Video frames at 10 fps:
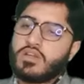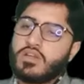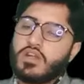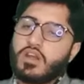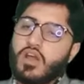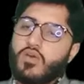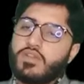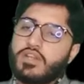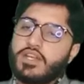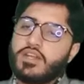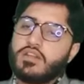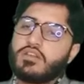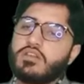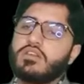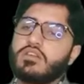traveled in
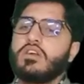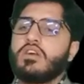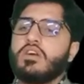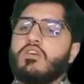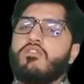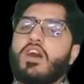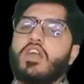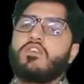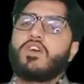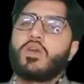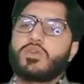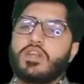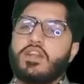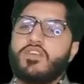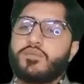5, 5,
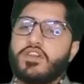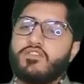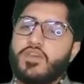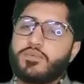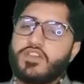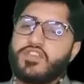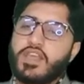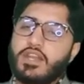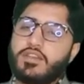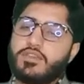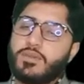10, 15 seconds.